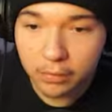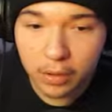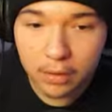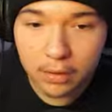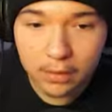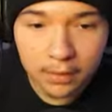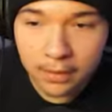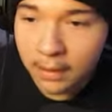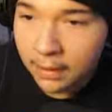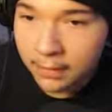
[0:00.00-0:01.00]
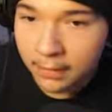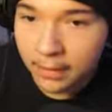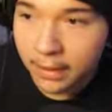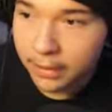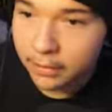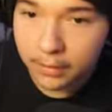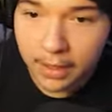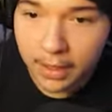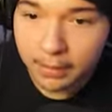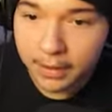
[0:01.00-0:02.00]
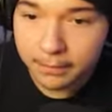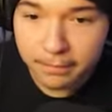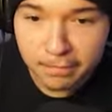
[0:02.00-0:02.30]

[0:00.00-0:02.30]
What? I ain't gonna lie, but